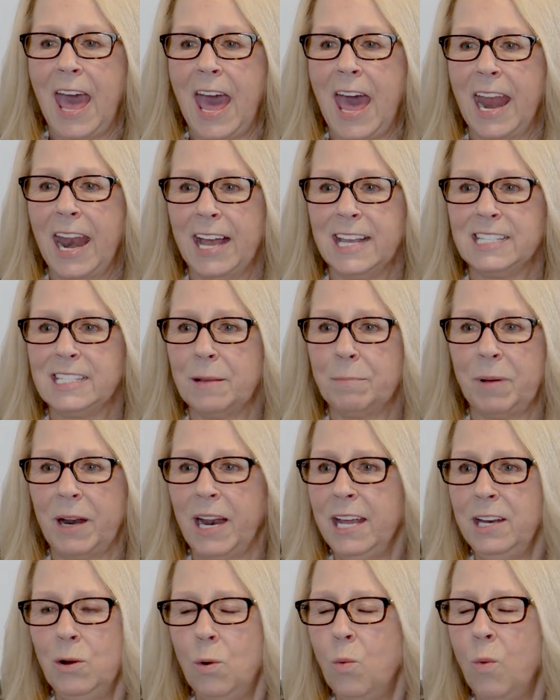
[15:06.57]
And I said, but
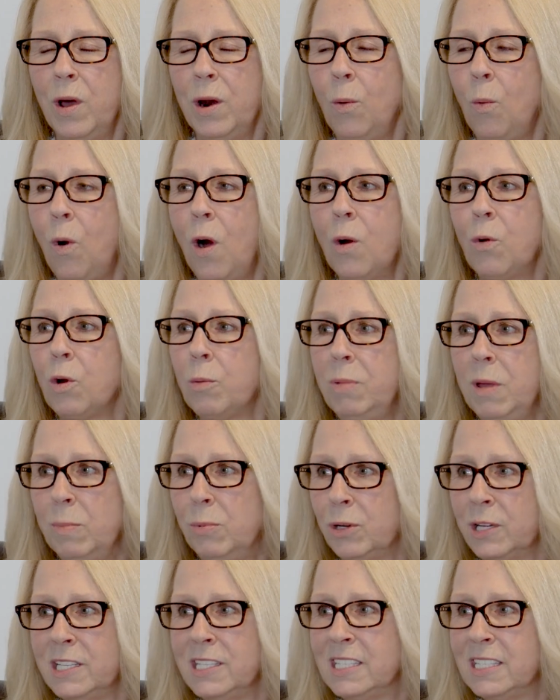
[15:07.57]
I don't want to walk where
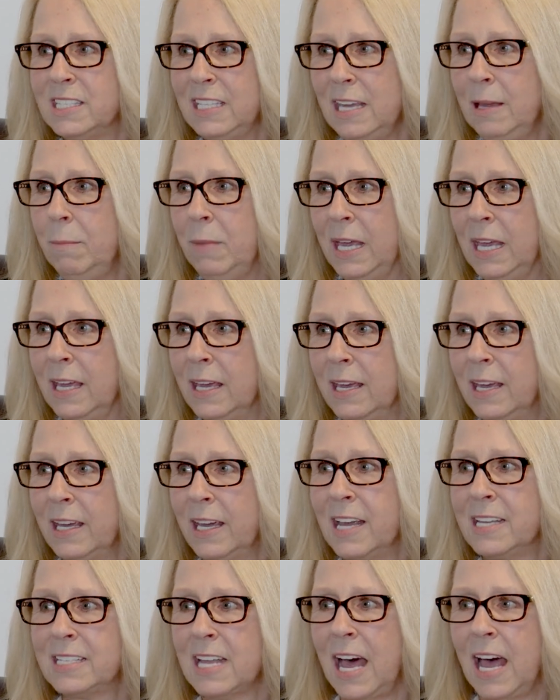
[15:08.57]
people can see me
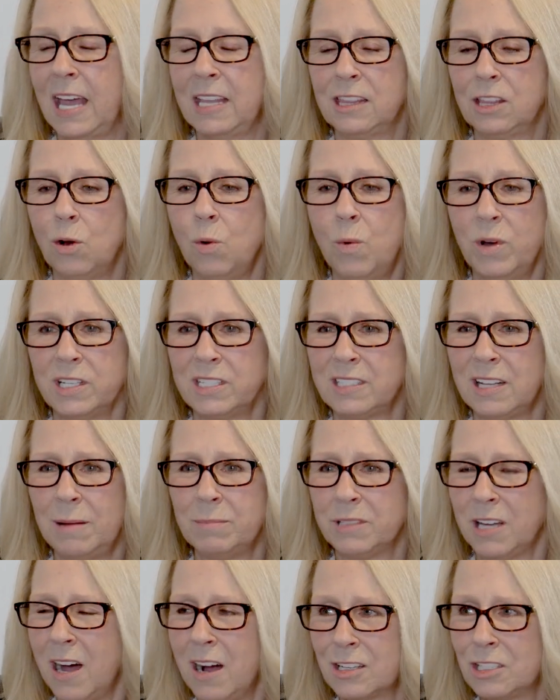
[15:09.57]
because they'll want to stop
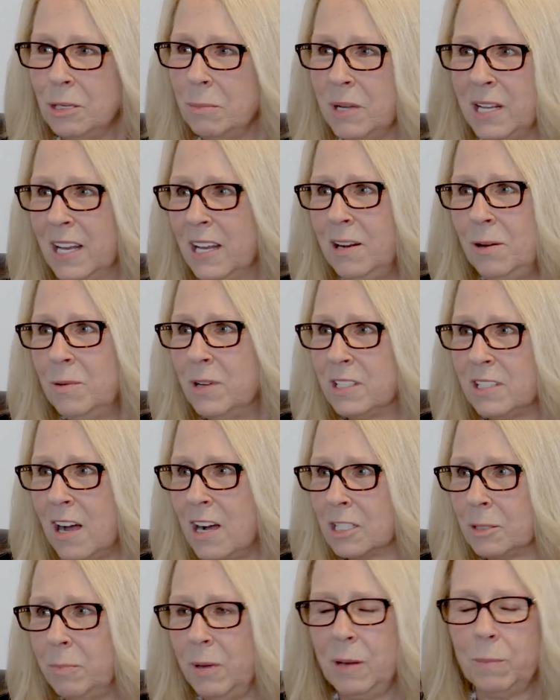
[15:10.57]
and talk to me. And I don't want to
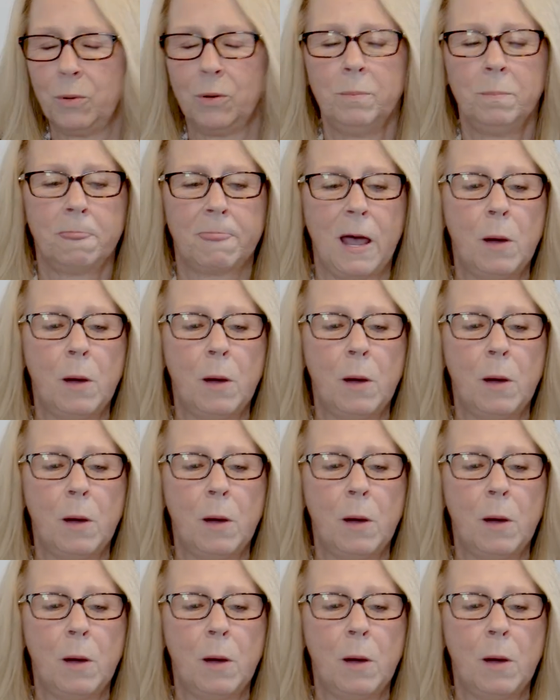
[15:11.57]
talk to people.